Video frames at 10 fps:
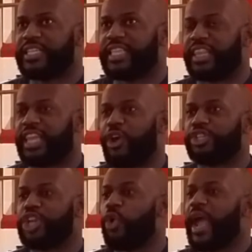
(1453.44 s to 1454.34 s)
there
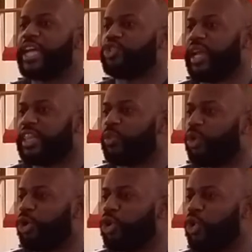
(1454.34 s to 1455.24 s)
is no hatred in the
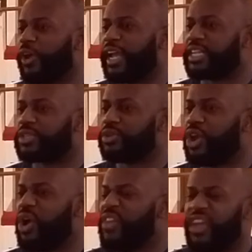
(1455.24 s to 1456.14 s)
world, or it's, you
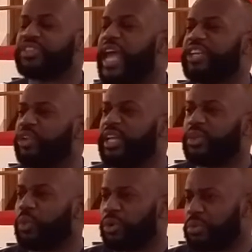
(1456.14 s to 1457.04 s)
know, there's hatred
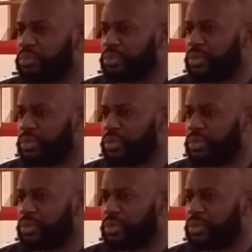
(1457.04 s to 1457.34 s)
in the world.